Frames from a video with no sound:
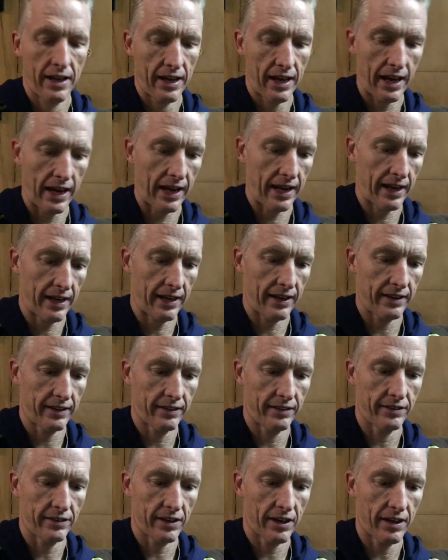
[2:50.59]

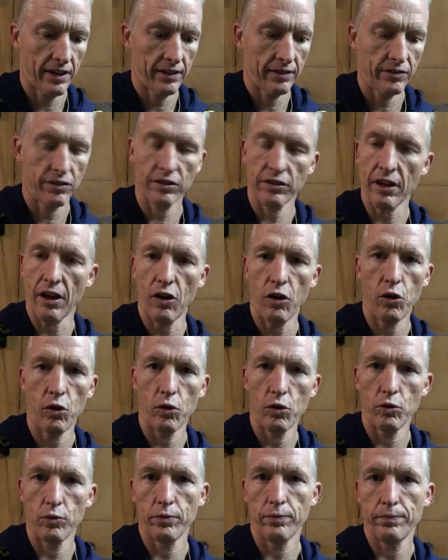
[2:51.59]
and uh, it's just that
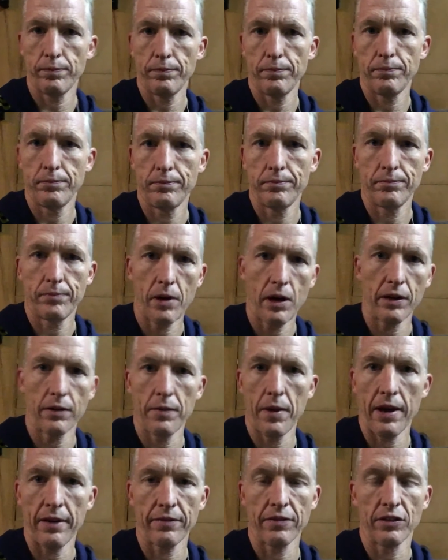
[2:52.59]
whole bottom
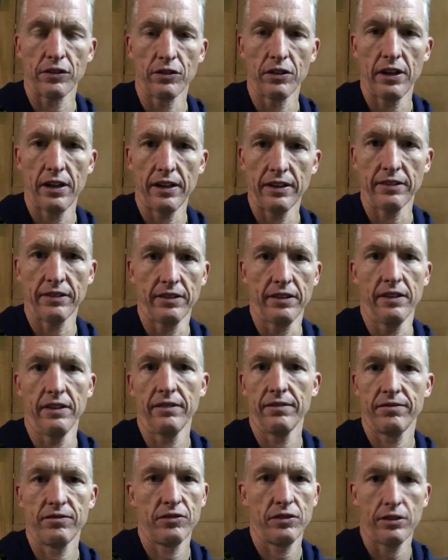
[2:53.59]
half of your legs, and it
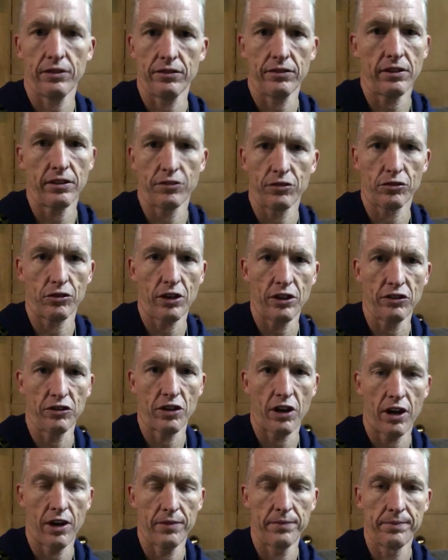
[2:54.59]
just does a great
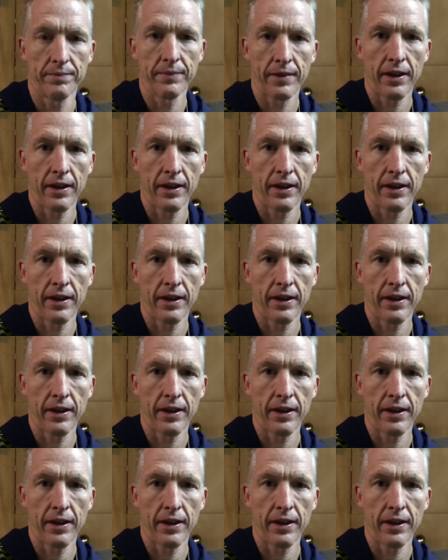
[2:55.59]
job.